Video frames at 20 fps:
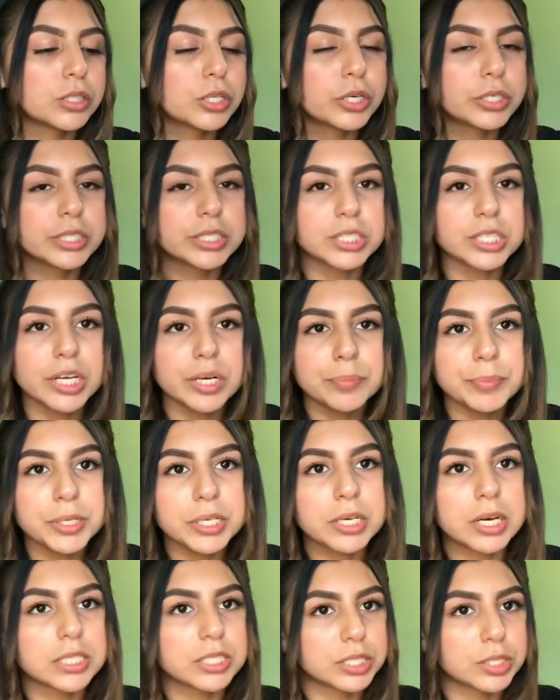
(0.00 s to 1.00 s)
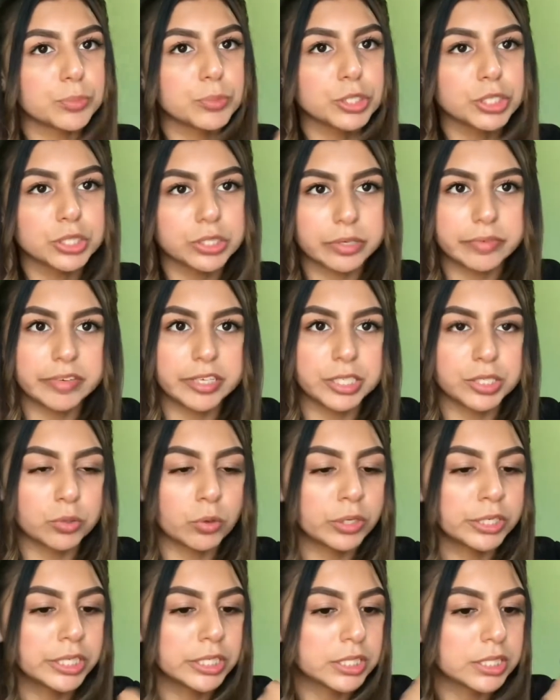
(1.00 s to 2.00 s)
There's going to be customer service
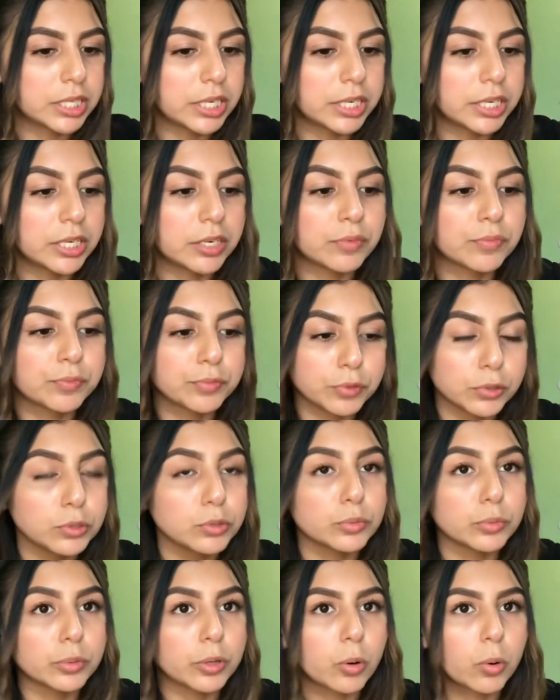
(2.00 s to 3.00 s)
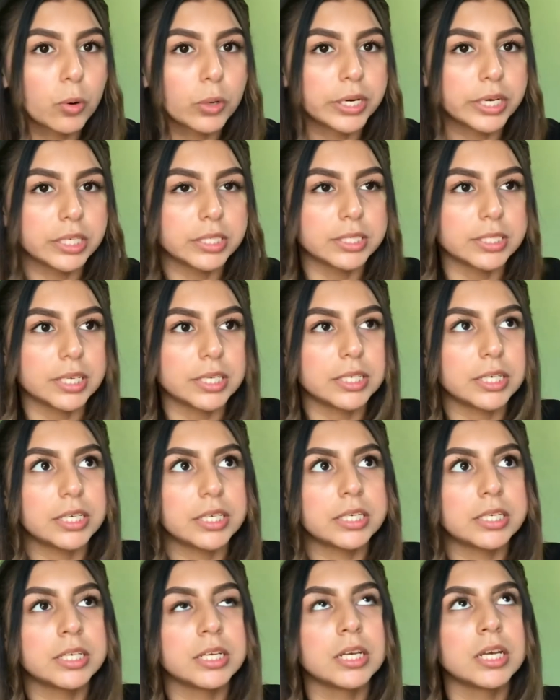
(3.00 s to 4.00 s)
orientated, food
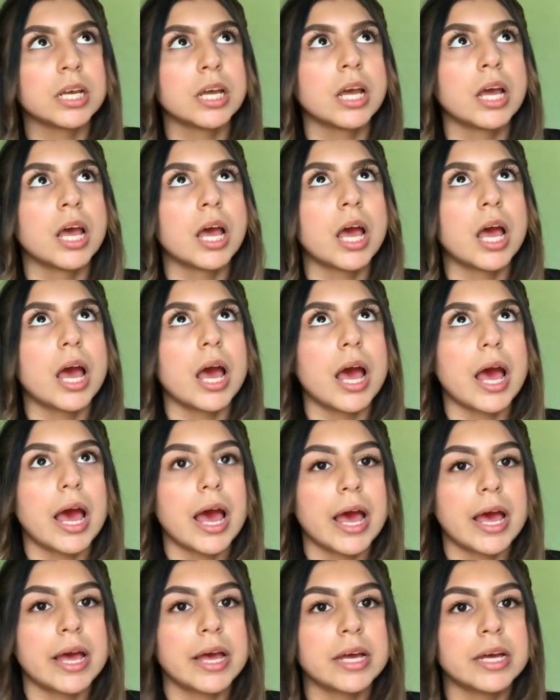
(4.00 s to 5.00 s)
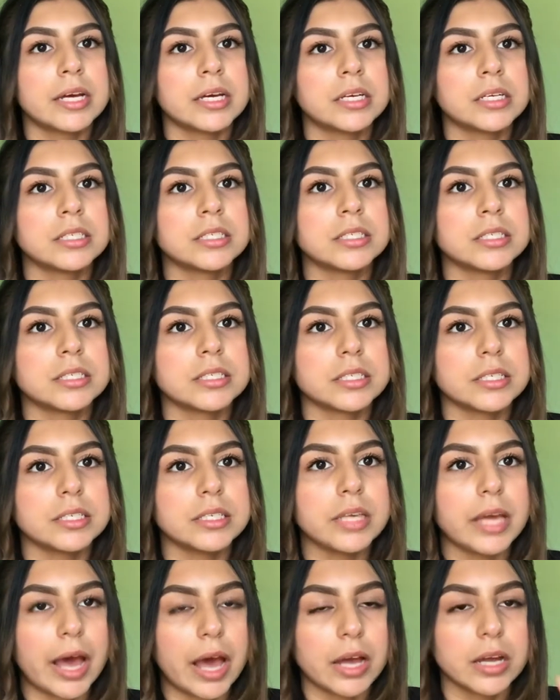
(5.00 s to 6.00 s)
orientated, and
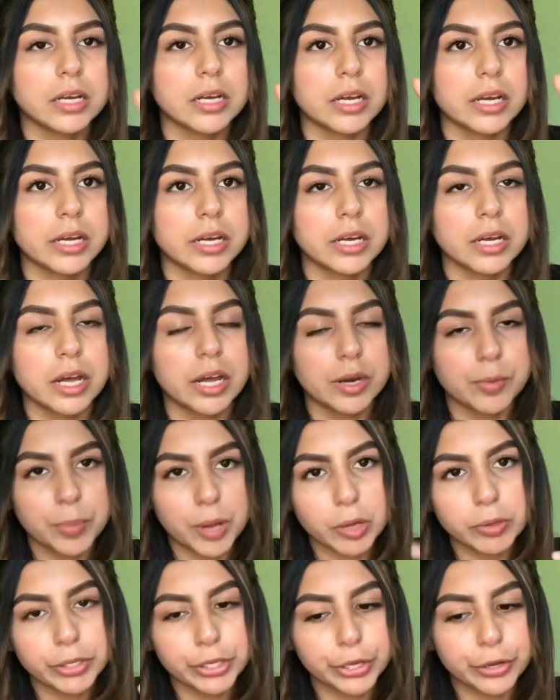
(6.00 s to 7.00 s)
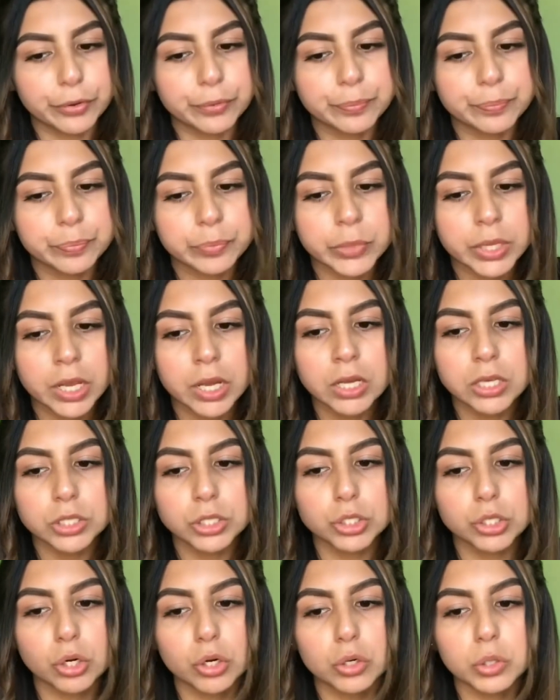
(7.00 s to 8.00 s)
yeah, and about you.
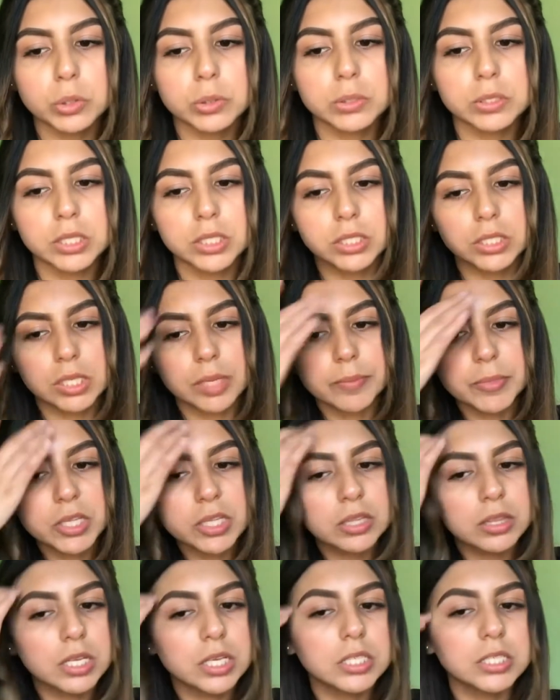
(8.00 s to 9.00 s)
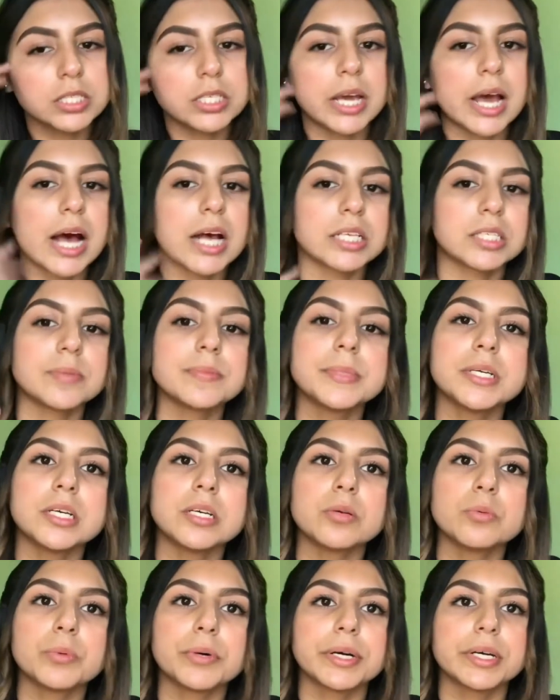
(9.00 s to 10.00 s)
So some of the things they asked me
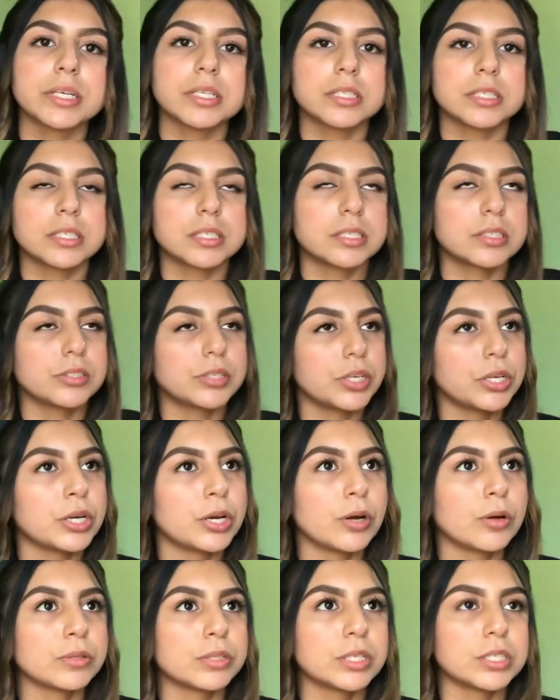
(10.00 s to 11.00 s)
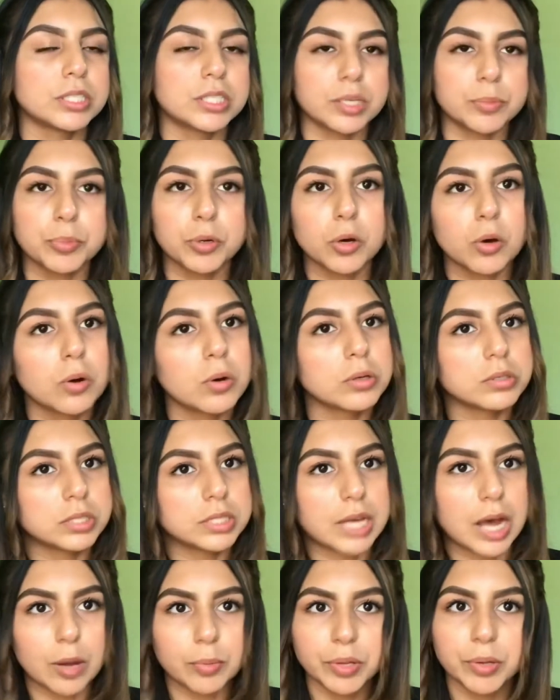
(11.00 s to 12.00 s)
was, you know, the typical
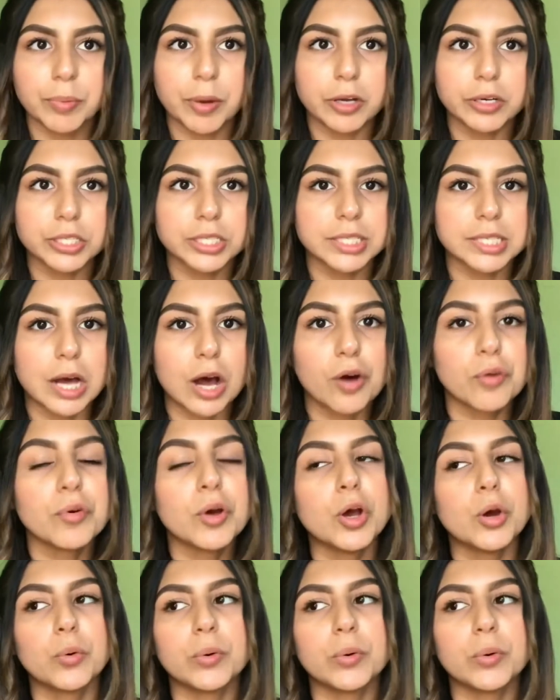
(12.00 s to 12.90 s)
tell me about yourself.